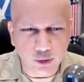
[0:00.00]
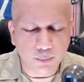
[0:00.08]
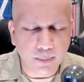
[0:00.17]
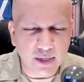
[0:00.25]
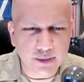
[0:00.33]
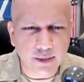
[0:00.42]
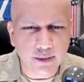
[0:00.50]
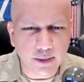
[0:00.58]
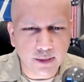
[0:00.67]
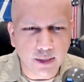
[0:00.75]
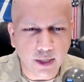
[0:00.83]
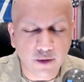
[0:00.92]
You're
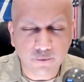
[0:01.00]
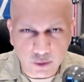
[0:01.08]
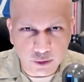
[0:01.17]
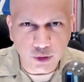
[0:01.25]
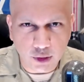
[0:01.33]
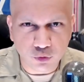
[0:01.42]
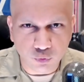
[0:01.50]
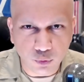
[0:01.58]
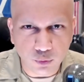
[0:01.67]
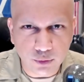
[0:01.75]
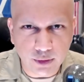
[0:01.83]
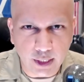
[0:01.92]
basically, if the judge rules